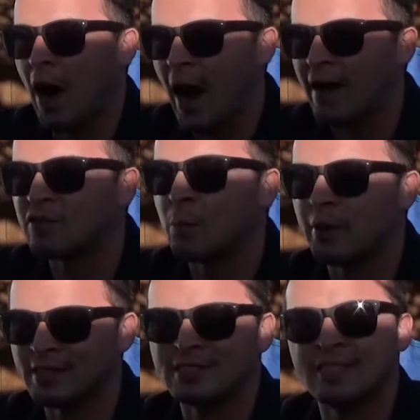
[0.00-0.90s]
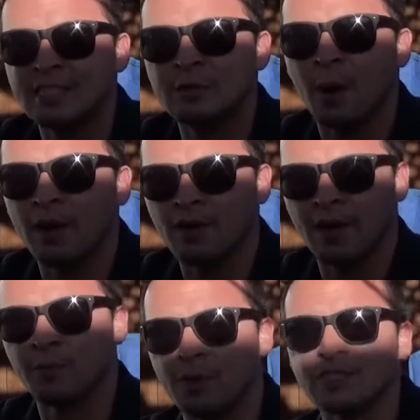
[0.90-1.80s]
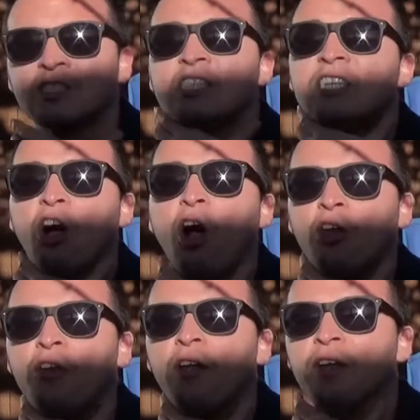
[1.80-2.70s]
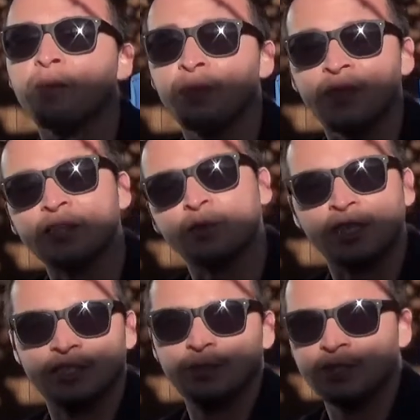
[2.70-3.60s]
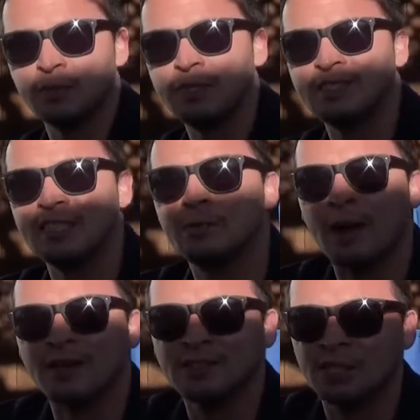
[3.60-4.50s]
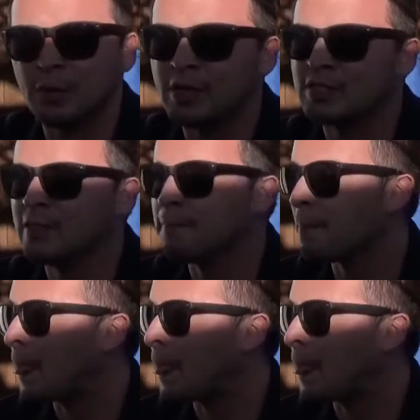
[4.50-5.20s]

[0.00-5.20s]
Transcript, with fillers: have to put a C-spine, you have to put a C-collar on them. That's what this means, C-spine consideration.